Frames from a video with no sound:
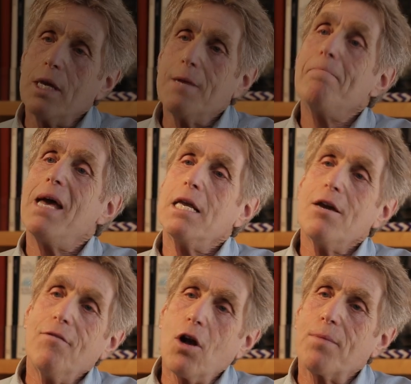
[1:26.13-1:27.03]
in many
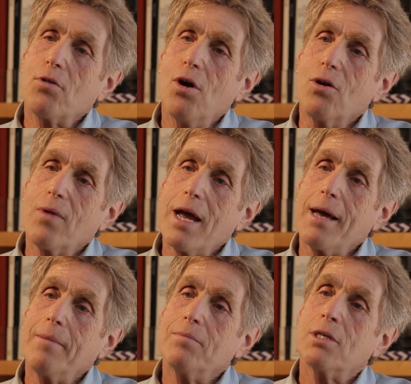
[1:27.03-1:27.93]
of our
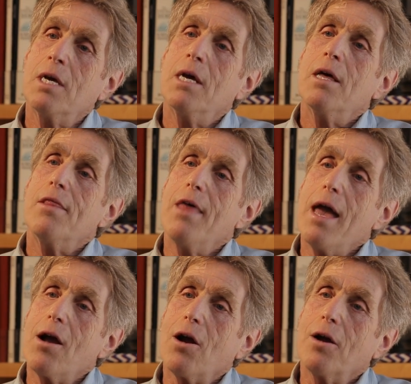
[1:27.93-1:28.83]
programs,
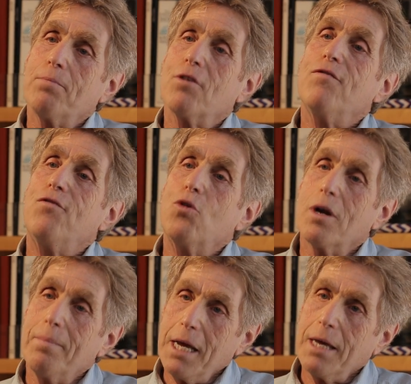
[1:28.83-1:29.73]
they are
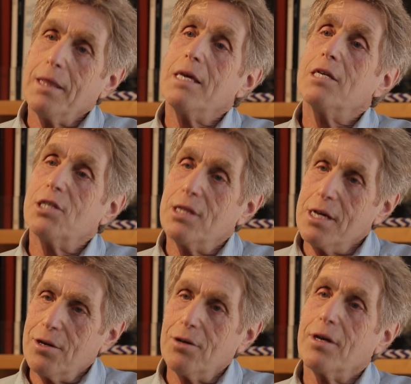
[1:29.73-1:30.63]
performing these
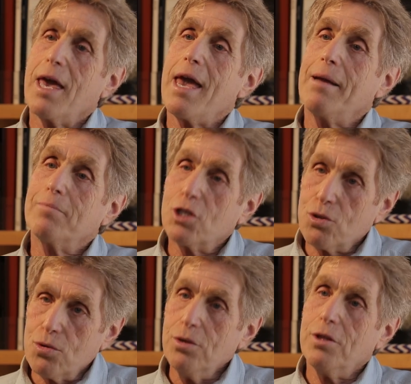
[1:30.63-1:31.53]
theater games
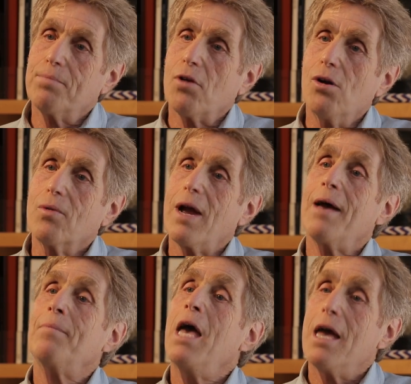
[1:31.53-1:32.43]
through the
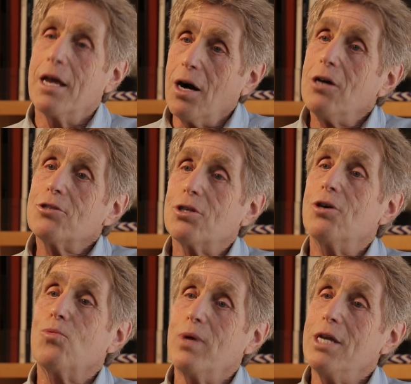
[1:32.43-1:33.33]
program, and
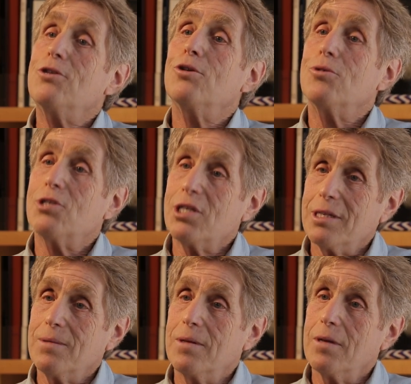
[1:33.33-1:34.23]
also we do
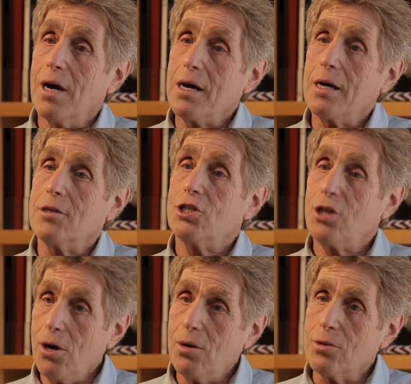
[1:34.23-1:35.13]
uh,
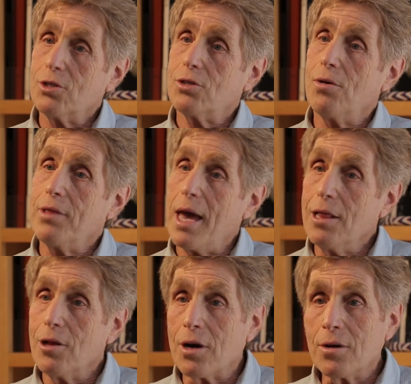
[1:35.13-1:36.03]
shows, so mm. they
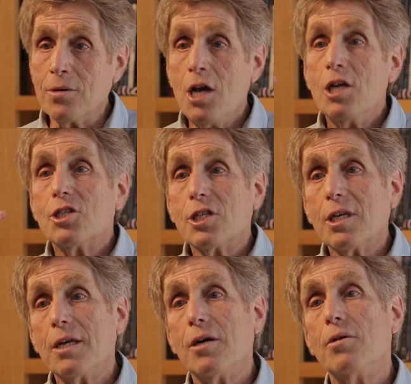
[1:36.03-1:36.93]
learn
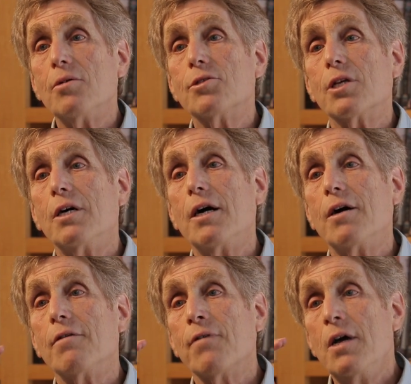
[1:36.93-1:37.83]
skills
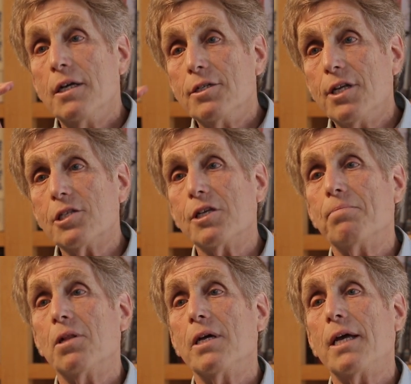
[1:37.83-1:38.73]
of
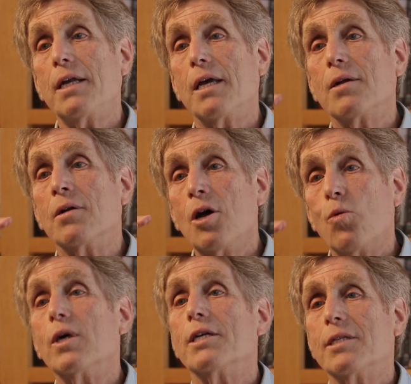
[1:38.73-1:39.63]
discipline and
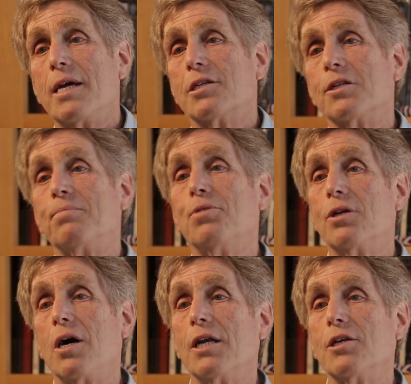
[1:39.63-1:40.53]
what it takes to
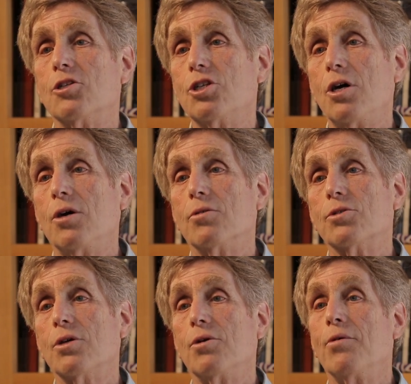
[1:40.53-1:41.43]
put on a show.
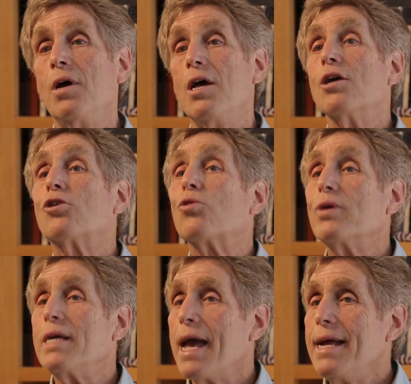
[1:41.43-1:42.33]
So
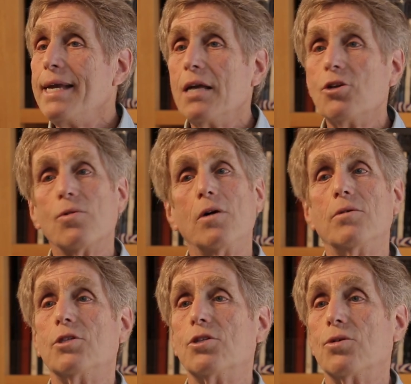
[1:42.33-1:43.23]
creating your
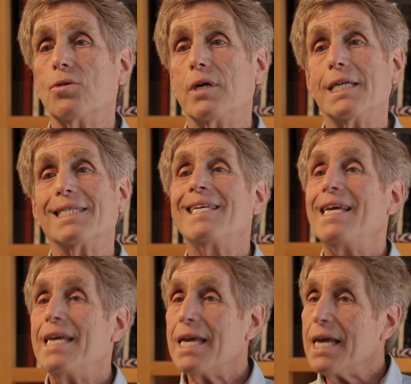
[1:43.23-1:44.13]
own stories
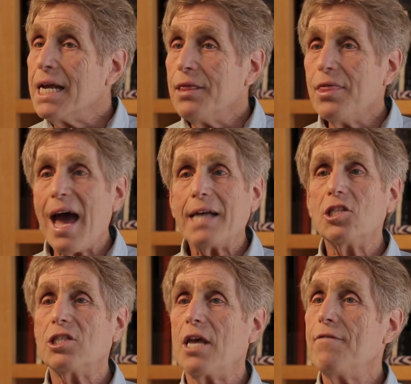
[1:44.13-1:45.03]
in that
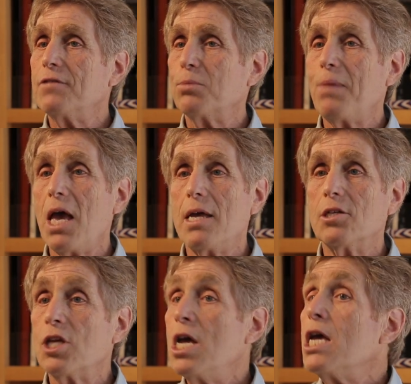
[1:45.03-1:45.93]
safe
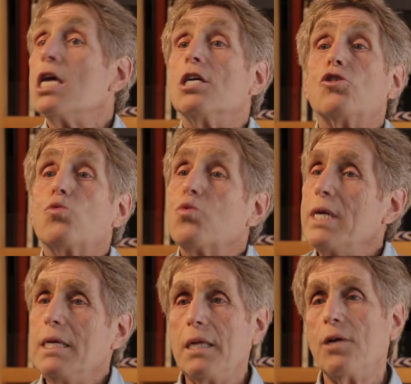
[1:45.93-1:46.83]
space is
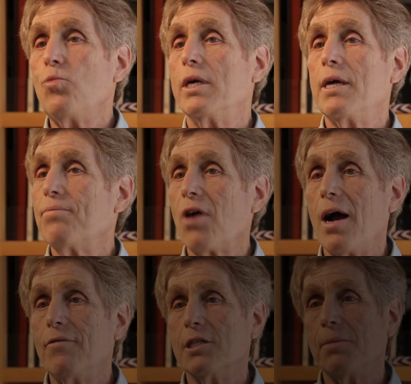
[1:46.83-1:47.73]
really what
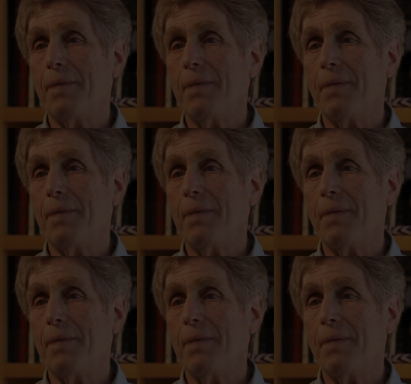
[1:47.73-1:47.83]
improv is